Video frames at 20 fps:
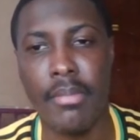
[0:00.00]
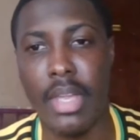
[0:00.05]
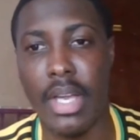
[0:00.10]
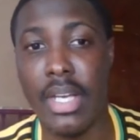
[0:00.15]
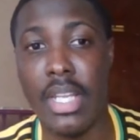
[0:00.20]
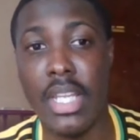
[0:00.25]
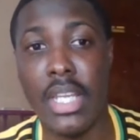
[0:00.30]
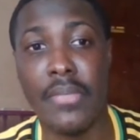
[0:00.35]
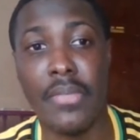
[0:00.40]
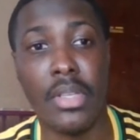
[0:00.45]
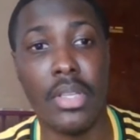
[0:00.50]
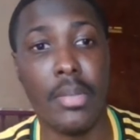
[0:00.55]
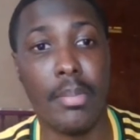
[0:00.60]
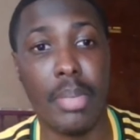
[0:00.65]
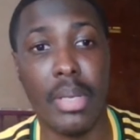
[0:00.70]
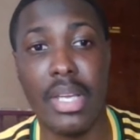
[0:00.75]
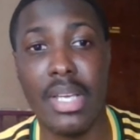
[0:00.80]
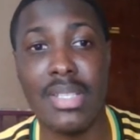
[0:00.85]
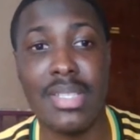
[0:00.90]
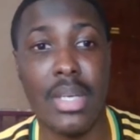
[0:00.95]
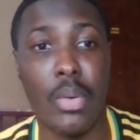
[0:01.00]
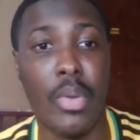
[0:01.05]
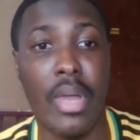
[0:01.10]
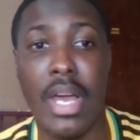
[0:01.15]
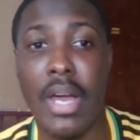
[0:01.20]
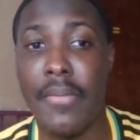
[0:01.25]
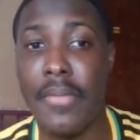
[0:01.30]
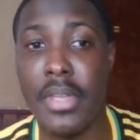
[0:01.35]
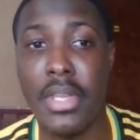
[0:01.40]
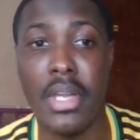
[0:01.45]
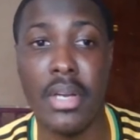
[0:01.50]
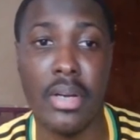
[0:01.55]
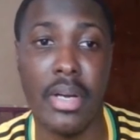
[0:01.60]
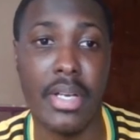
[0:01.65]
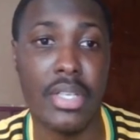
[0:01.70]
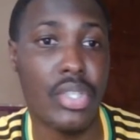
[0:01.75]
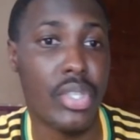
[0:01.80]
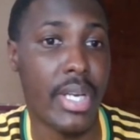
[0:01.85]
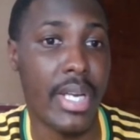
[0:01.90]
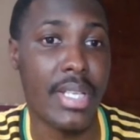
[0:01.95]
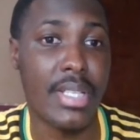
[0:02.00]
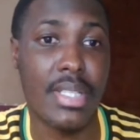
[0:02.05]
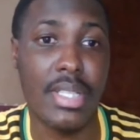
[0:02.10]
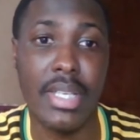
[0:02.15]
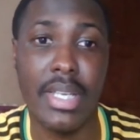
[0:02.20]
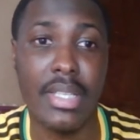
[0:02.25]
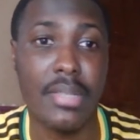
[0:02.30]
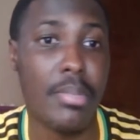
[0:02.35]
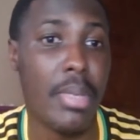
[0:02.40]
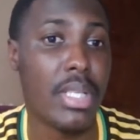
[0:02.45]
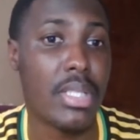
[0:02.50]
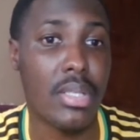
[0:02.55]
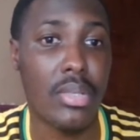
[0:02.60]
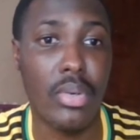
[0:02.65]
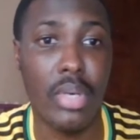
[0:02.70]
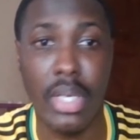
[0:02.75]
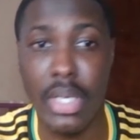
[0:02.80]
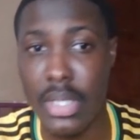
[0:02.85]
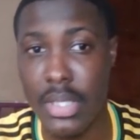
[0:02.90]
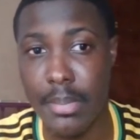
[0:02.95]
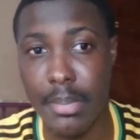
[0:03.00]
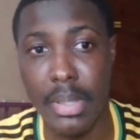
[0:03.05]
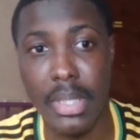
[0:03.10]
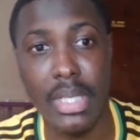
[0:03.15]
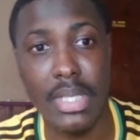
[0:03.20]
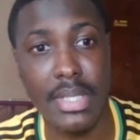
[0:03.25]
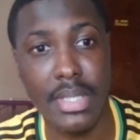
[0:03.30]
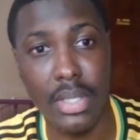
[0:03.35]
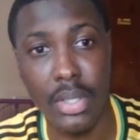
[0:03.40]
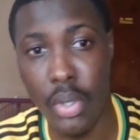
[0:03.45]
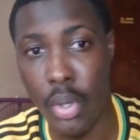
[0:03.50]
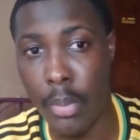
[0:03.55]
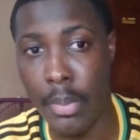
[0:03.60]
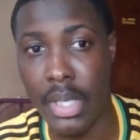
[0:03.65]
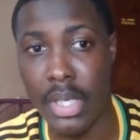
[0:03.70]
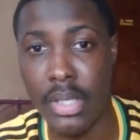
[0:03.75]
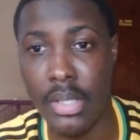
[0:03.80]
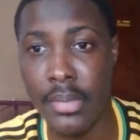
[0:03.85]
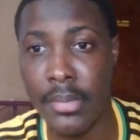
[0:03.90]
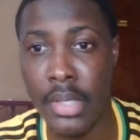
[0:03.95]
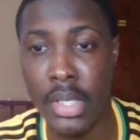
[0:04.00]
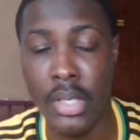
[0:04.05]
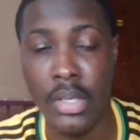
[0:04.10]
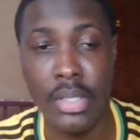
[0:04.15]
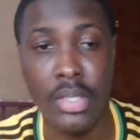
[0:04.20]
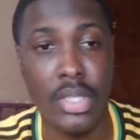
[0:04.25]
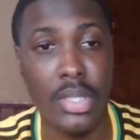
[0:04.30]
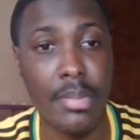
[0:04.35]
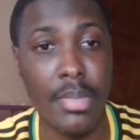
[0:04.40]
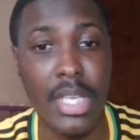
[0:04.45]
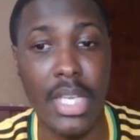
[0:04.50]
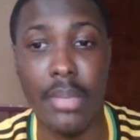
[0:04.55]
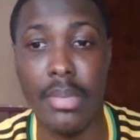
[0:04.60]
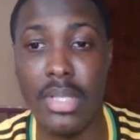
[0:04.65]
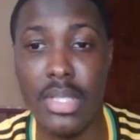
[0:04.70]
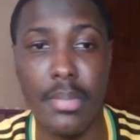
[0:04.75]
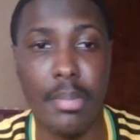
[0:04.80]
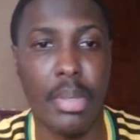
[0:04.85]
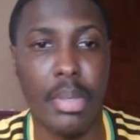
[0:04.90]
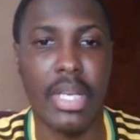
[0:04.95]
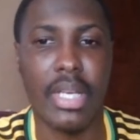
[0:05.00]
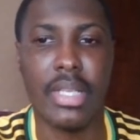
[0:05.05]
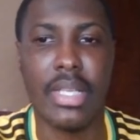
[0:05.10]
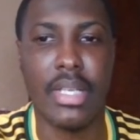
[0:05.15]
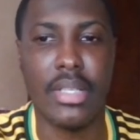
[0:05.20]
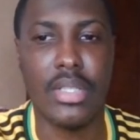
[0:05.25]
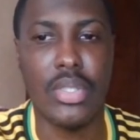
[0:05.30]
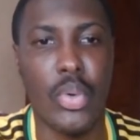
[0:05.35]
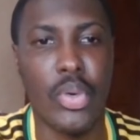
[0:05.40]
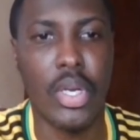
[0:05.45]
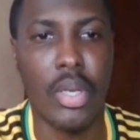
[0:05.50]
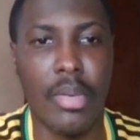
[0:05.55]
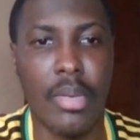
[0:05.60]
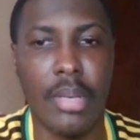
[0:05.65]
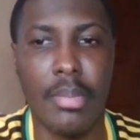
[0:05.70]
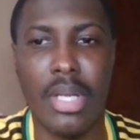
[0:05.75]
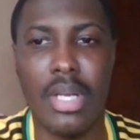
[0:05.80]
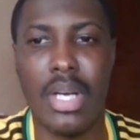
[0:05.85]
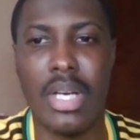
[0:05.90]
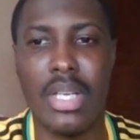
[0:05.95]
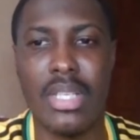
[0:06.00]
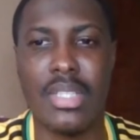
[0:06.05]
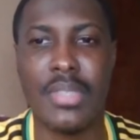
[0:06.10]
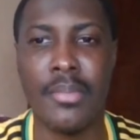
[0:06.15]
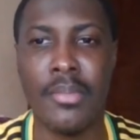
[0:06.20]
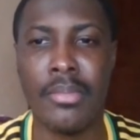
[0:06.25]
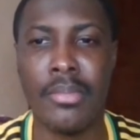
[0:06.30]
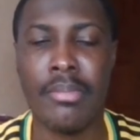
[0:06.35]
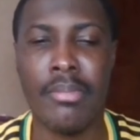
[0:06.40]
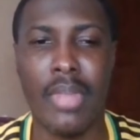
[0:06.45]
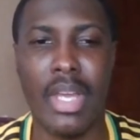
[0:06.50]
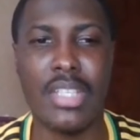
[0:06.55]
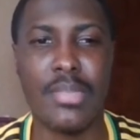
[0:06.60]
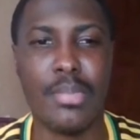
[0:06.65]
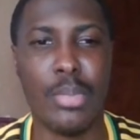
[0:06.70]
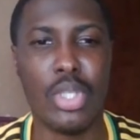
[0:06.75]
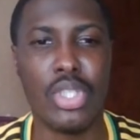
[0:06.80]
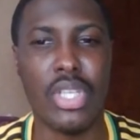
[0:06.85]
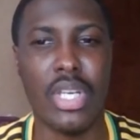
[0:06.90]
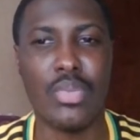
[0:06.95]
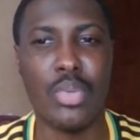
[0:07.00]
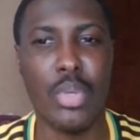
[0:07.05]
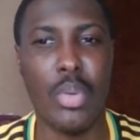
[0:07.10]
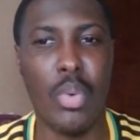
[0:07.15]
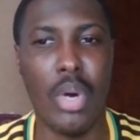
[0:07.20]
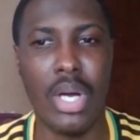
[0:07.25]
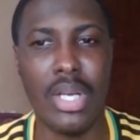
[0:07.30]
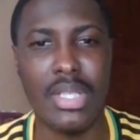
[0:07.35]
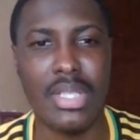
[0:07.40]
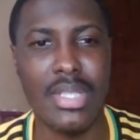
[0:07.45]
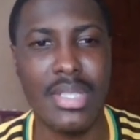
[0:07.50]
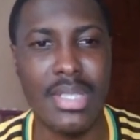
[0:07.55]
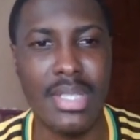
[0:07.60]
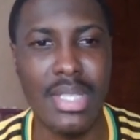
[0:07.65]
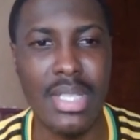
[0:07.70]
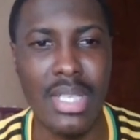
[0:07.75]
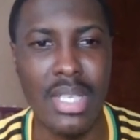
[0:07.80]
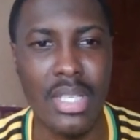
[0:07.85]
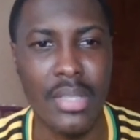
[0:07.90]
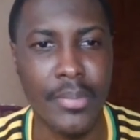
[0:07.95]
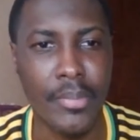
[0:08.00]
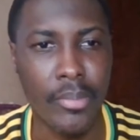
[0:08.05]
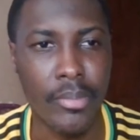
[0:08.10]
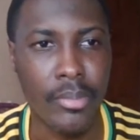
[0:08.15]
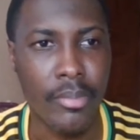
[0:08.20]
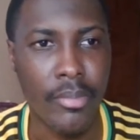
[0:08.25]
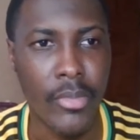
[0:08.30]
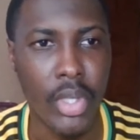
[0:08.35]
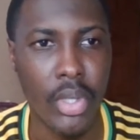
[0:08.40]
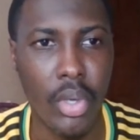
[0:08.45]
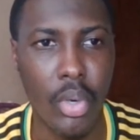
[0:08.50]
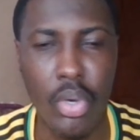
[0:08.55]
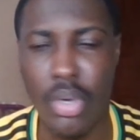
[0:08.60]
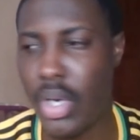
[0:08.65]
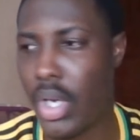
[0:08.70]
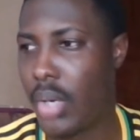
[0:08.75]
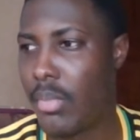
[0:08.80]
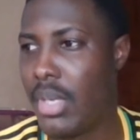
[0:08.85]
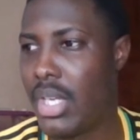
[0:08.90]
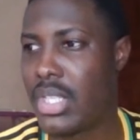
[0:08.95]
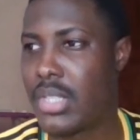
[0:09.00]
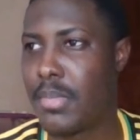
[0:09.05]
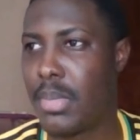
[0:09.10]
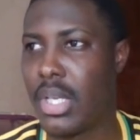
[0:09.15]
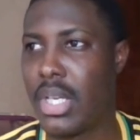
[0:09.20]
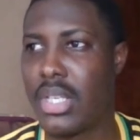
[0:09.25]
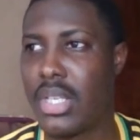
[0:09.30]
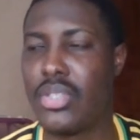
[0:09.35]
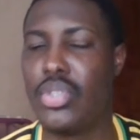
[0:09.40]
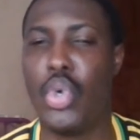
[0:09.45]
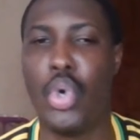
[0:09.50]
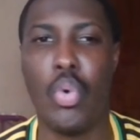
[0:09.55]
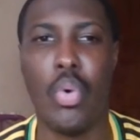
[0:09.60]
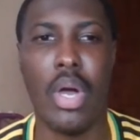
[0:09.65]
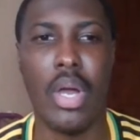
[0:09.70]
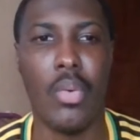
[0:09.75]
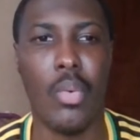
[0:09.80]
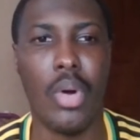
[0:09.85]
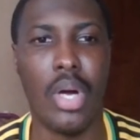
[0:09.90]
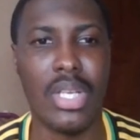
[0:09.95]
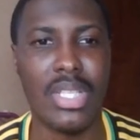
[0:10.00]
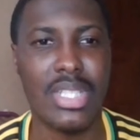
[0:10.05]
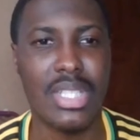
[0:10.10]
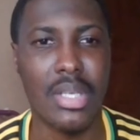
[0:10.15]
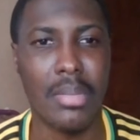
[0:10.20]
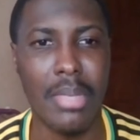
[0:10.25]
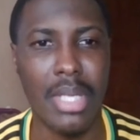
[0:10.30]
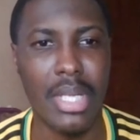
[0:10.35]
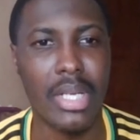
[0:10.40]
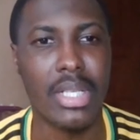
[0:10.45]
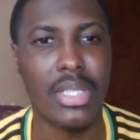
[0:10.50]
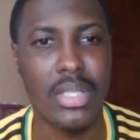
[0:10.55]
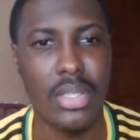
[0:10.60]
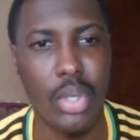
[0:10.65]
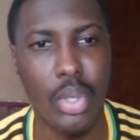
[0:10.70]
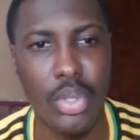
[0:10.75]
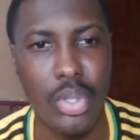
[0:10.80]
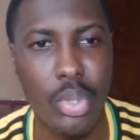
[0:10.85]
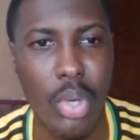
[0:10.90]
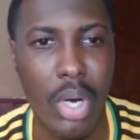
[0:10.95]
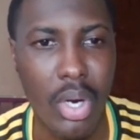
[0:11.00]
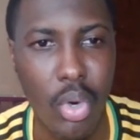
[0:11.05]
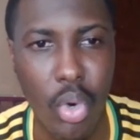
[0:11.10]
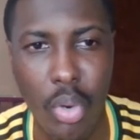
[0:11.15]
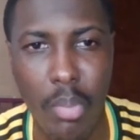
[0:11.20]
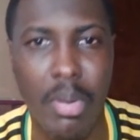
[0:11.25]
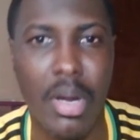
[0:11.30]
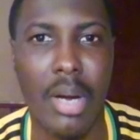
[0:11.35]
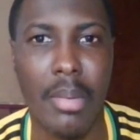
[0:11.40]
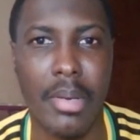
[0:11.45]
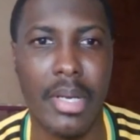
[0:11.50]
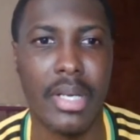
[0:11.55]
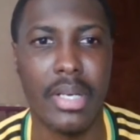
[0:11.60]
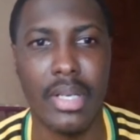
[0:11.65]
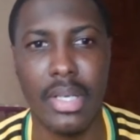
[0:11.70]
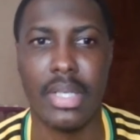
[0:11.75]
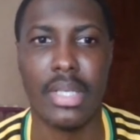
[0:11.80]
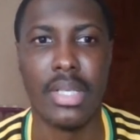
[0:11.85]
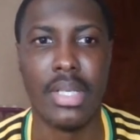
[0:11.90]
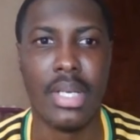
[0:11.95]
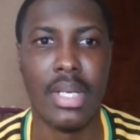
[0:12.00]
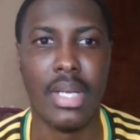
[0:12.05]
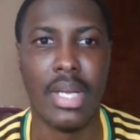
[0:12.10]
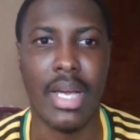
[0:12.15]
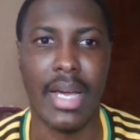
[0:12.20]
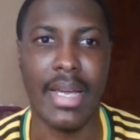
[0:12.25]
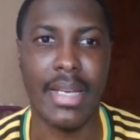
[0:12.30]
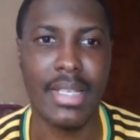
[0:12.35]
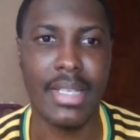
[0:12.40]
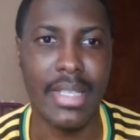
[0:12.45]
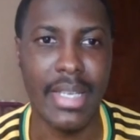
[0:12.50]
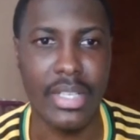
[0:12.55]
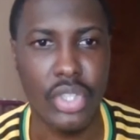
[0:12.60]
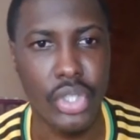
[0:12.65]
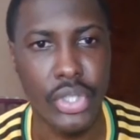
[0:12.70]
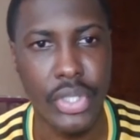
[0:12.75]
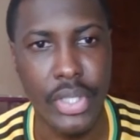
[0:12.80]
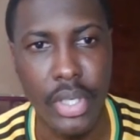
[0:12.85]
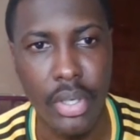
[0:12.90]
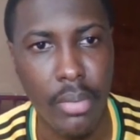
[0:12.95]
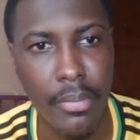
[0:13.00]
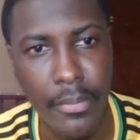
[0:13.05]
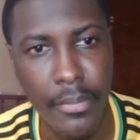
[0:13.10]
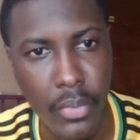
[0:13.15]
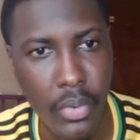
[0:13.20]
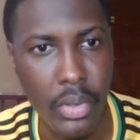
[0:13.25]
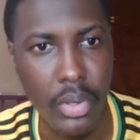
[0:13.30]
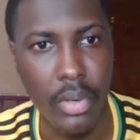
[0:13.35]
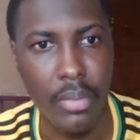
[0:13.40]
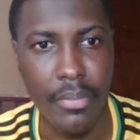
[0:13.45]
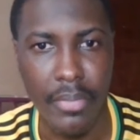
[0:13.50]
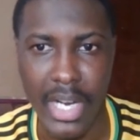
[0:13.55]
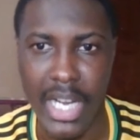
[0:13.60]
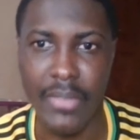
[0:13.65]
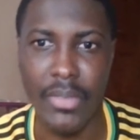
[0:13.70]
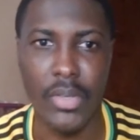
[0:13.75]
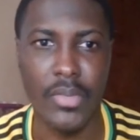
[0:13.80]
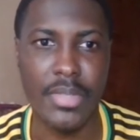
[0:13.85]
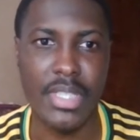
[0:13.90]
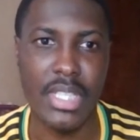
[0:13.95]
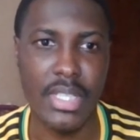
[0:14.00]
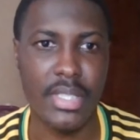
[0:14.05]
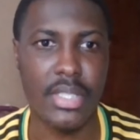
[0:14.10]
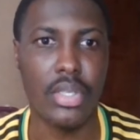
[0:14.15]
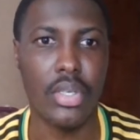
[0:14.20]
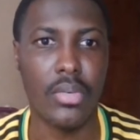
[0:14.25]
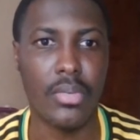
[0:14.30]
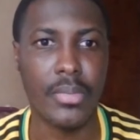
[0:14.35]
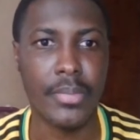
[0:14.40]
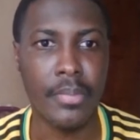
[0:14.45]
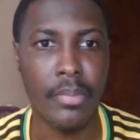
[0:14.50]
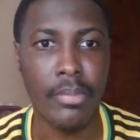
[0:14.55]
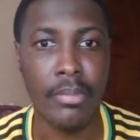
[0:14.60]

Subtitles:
And even the players that we have here are trying to get better quality players to come in to be able to play at that tournament. Because as much as we want to see local-based players, no one wants Jamaica to go to a Copa America and get 3 love, 4 love, 5 love, 6 love.